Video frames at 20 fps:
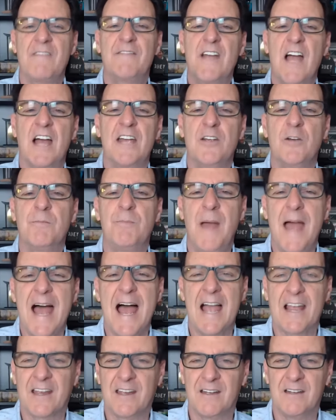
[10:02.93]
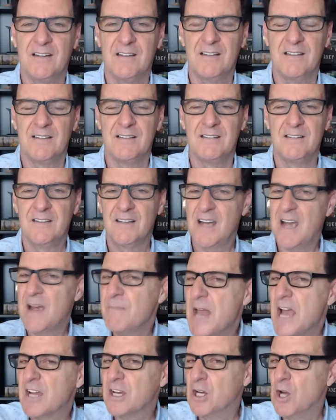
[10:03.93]
I've got your back.
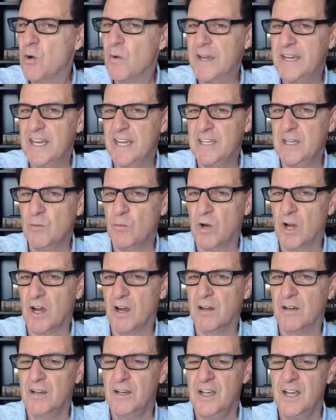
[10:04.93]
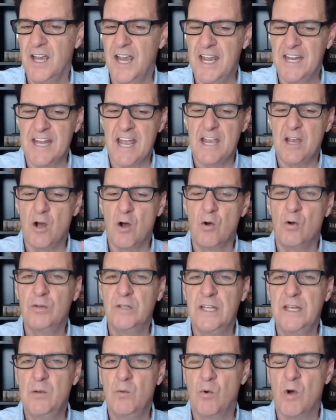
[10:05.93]
I'm not going anywhere. And I
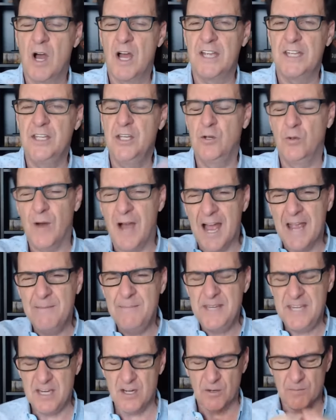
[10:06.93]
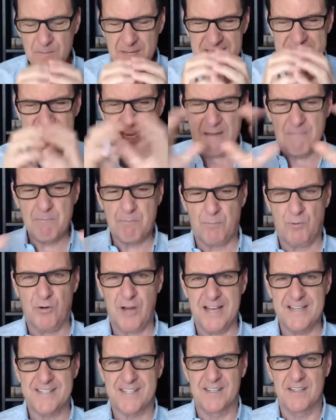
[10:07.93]
only want you. I'm here means I'm
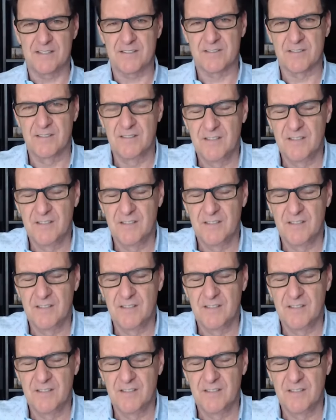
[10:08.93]
present.